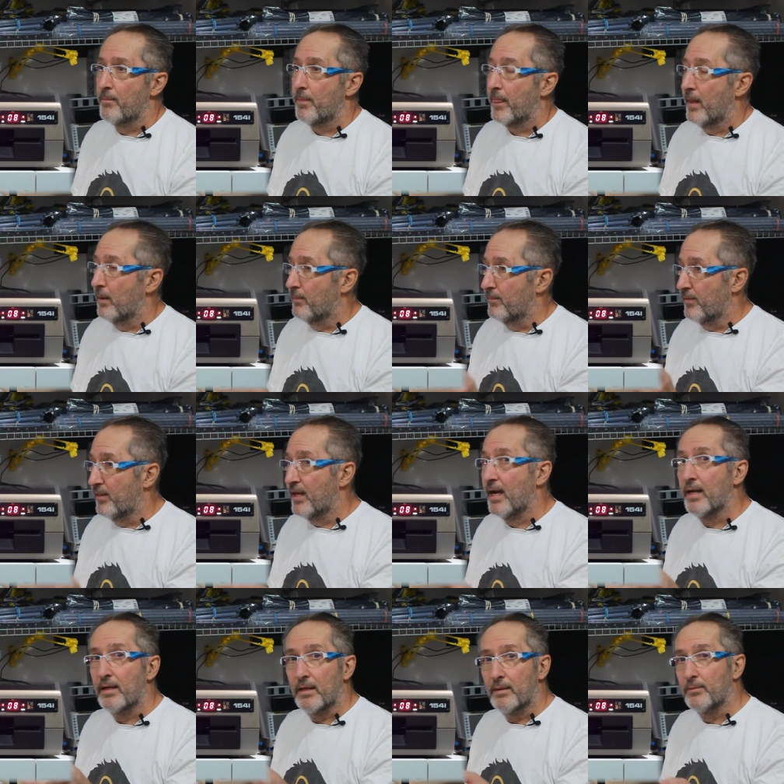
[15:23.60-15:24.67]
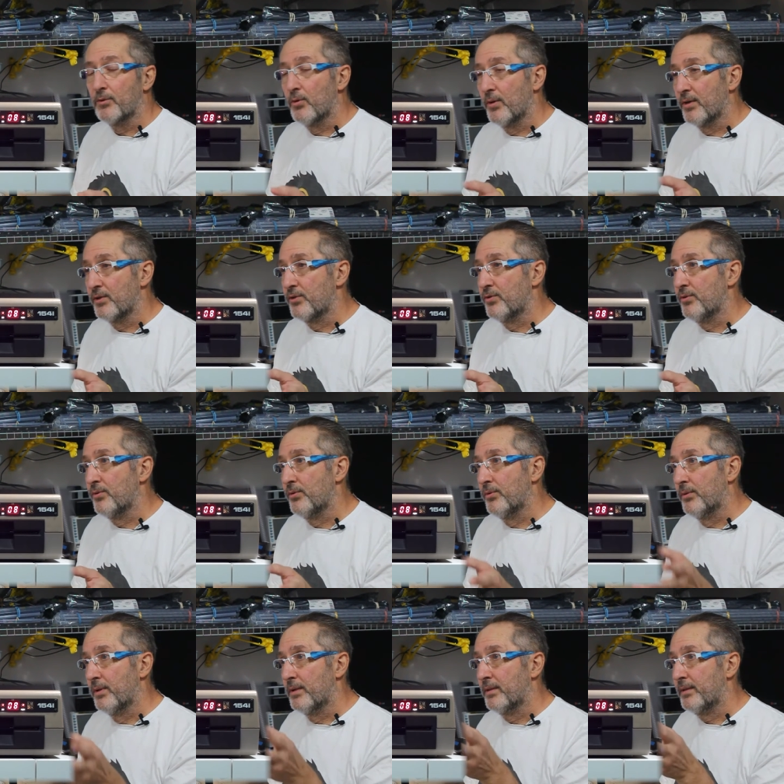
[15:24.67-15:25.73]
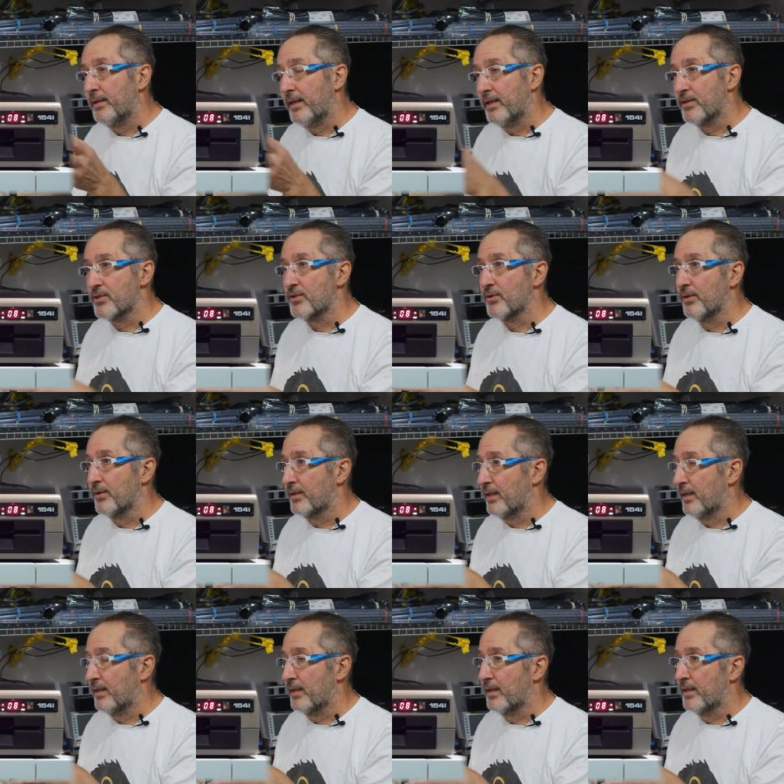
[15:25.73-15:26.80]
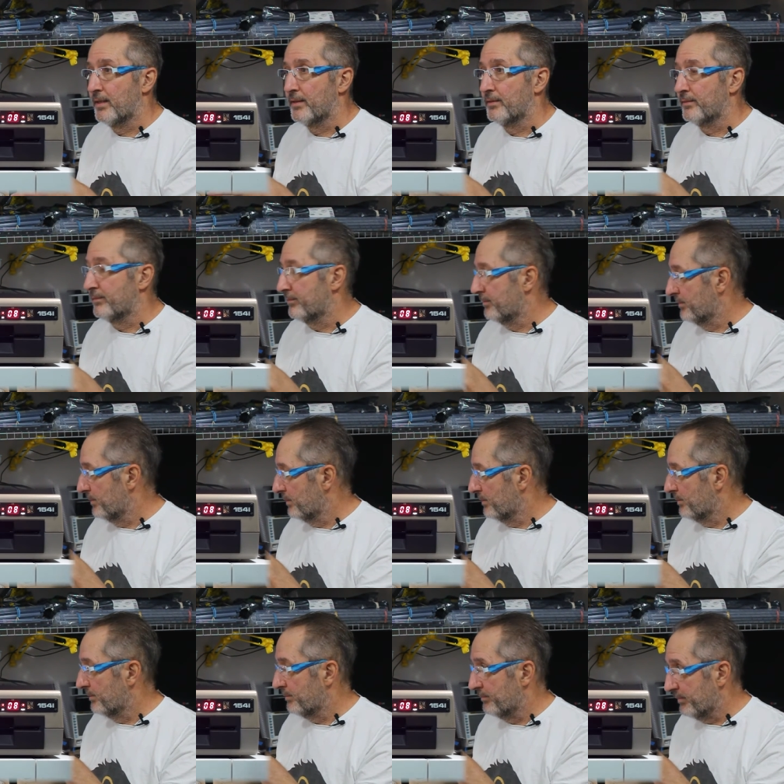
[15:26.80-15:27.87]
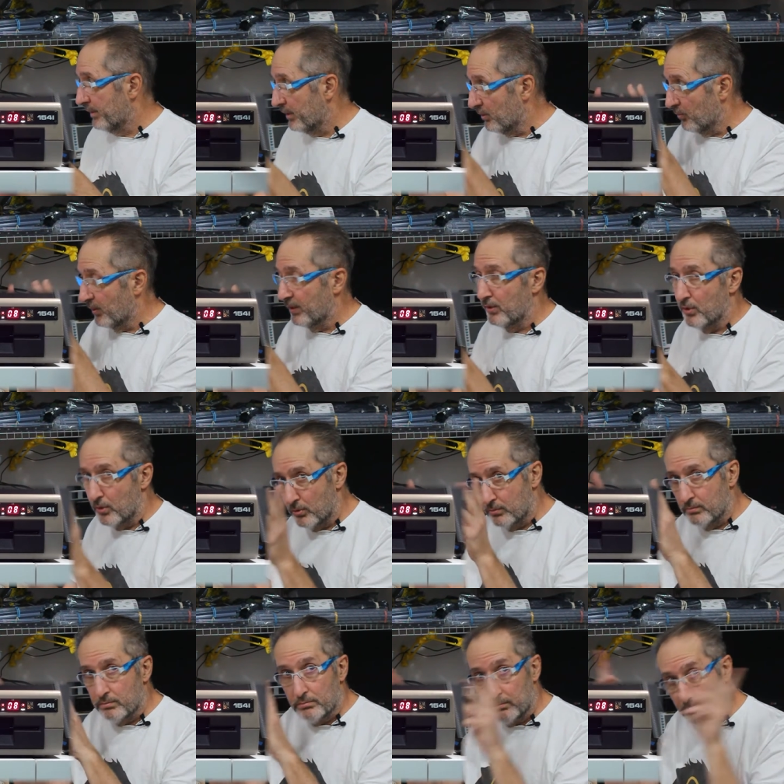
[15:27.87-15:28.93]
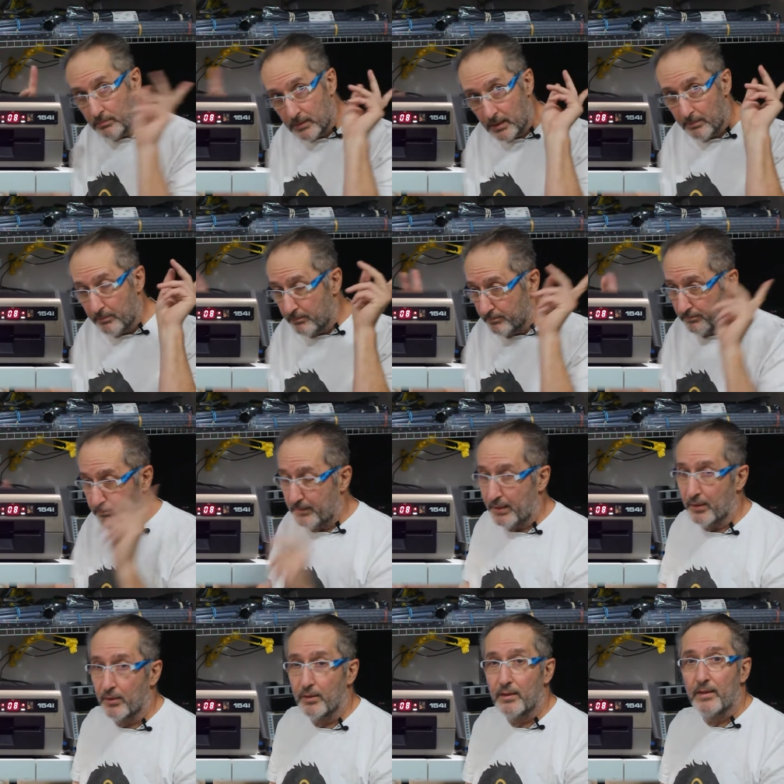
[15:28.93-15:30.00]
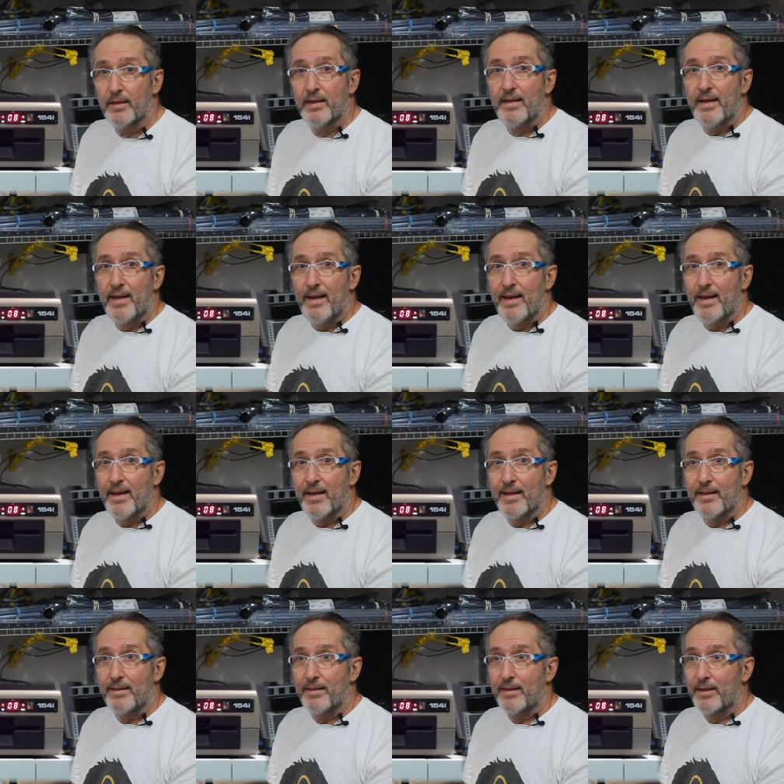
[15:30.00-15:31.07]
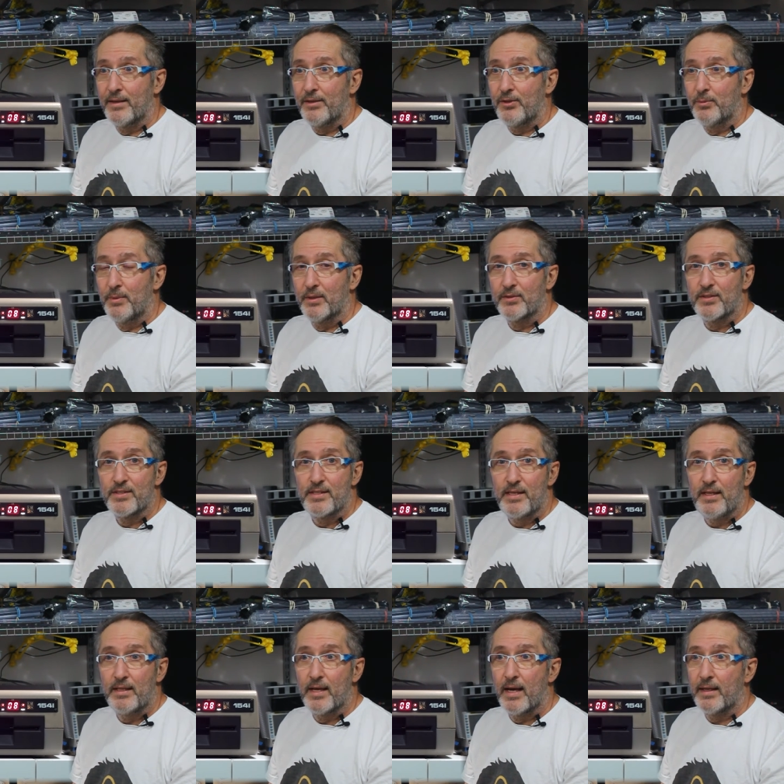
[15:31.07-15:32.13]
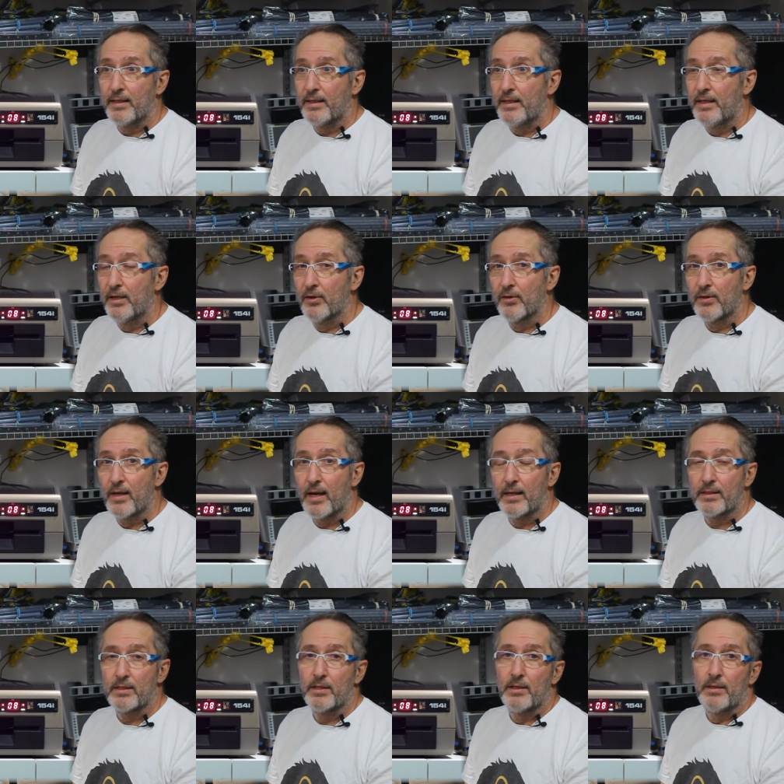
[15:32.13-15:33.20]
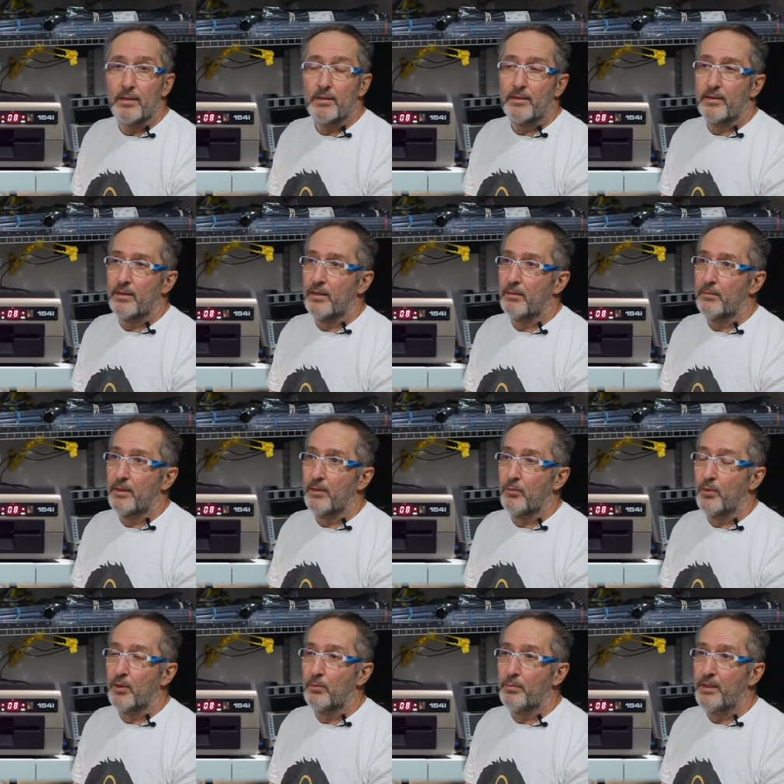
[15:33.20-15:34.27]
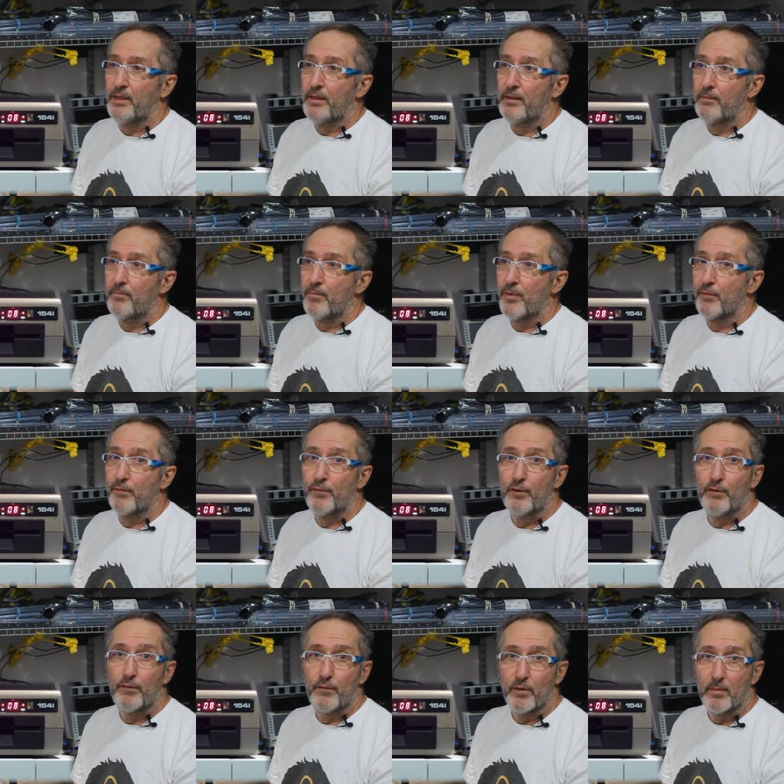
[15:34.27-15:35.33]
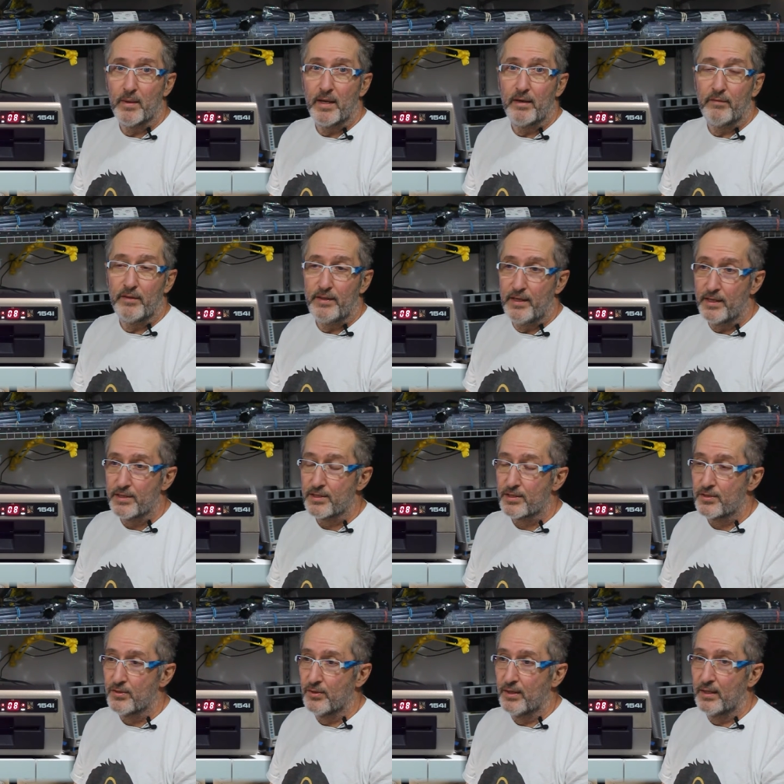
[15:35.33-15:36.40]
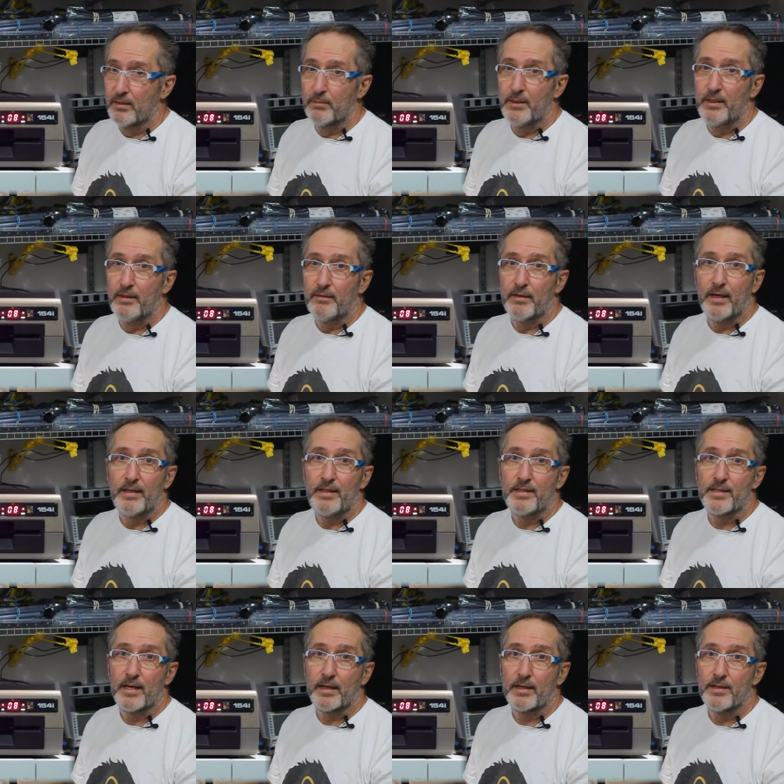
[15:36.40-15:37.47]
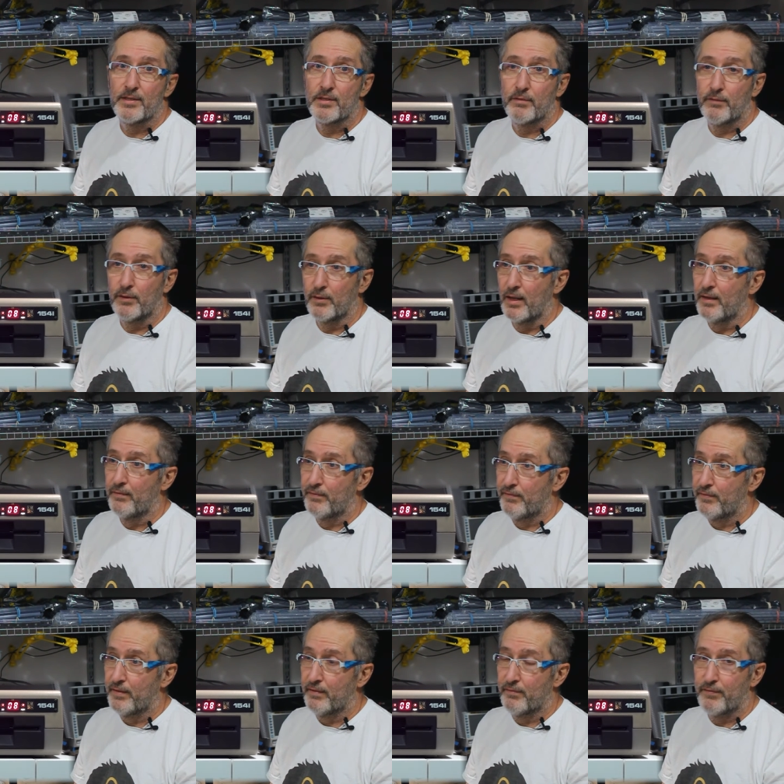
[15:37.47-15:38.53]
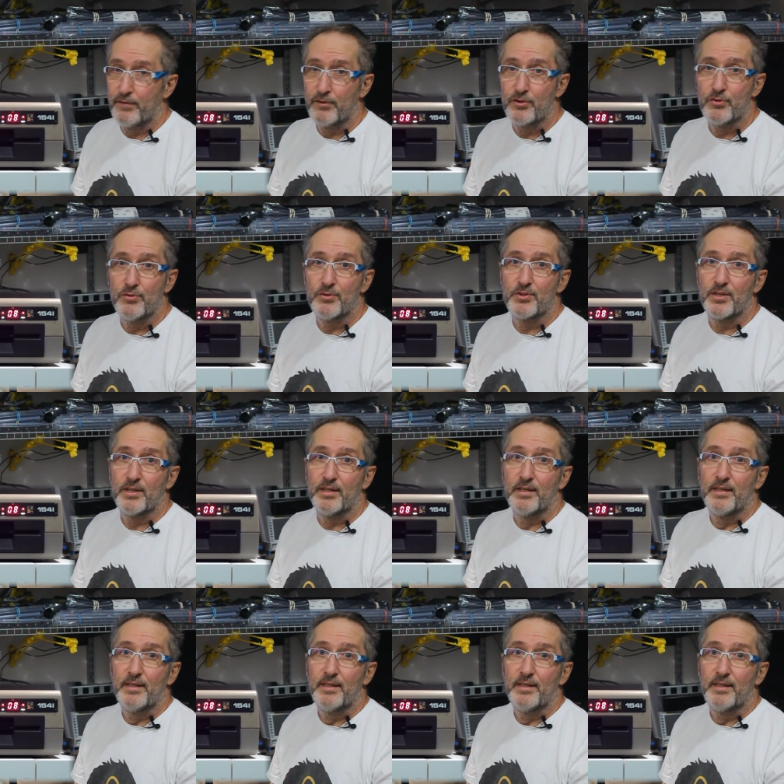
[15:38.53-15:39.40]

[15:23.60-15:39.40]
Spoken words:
That I'm going to insert in a window up here, and you'll be able to see that and hear that. It will be the full format of a disc, so that'll be 90 seconds of your life if you choose to